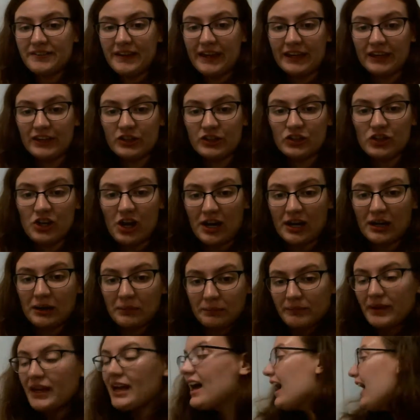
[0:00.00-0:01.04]
value chart,
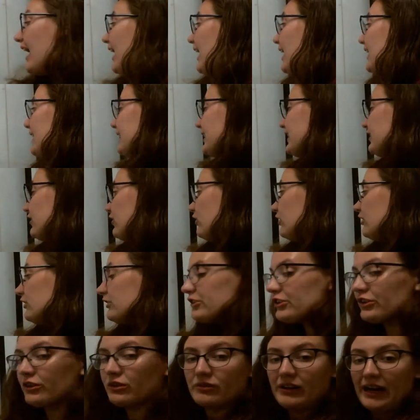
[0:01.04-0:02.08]
I can
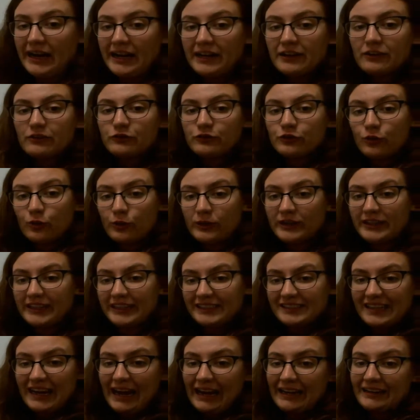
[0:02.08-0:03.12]
also write
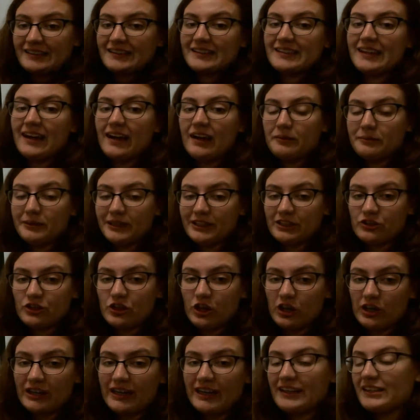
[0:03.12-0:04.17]
40/10 on my
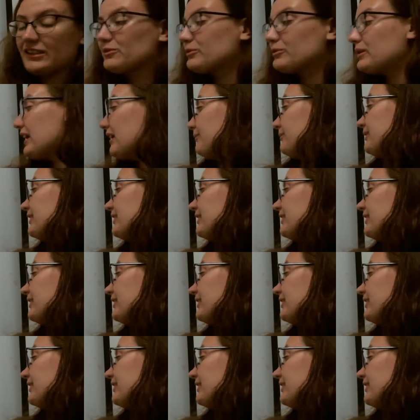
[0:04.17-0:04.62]
chart as well,